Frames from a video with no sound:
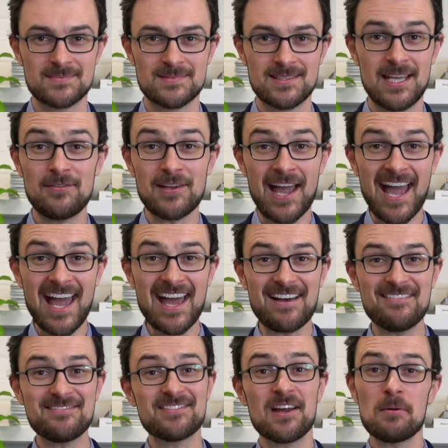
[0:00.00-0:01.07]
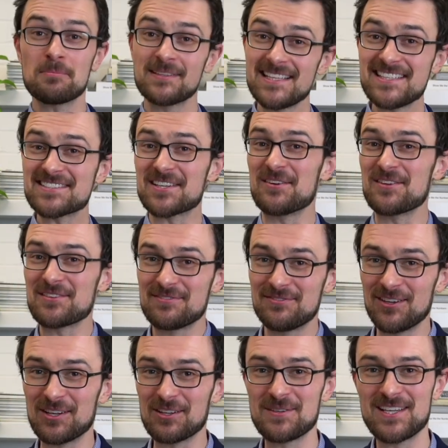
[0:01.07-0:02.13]
If you have, please go to the
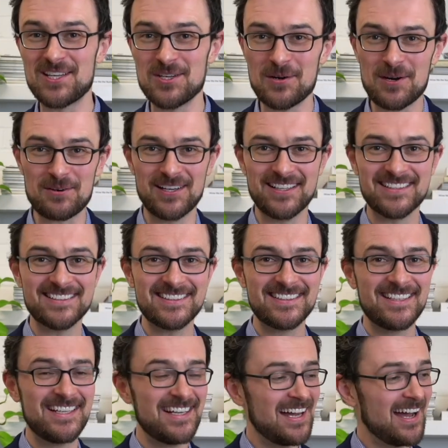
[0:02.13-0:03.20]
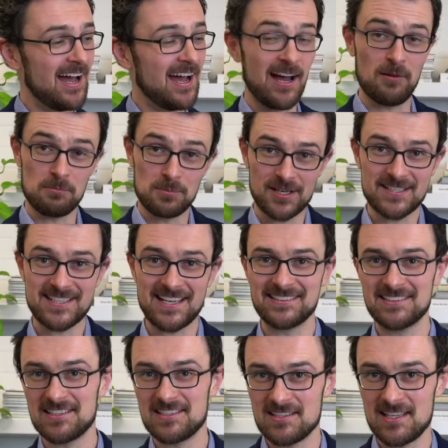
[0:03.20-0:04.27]
following URL. I'll put it
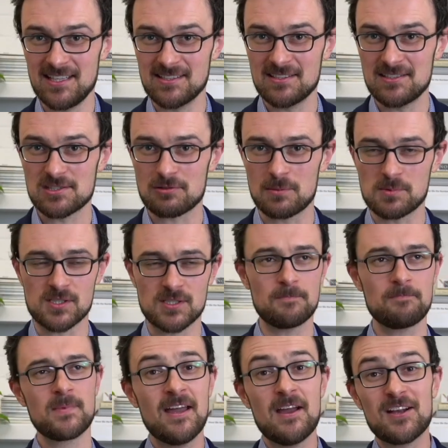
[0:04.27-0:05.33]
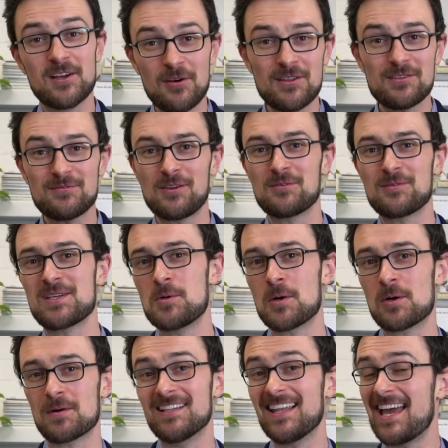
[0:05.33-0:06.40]
down in the description. Go to the following
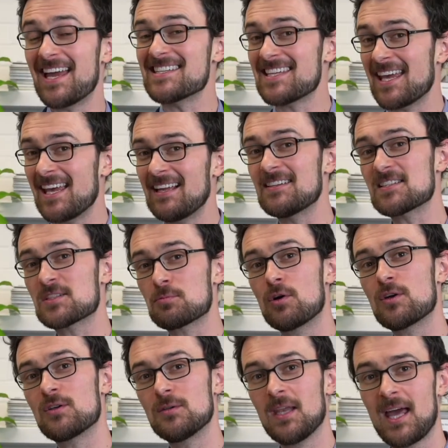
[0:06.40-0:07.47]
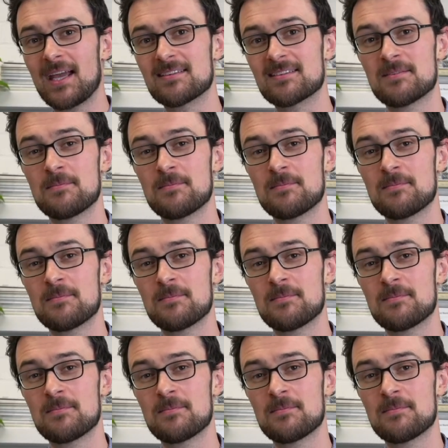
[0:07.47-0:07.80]
URL and tell us what you liked.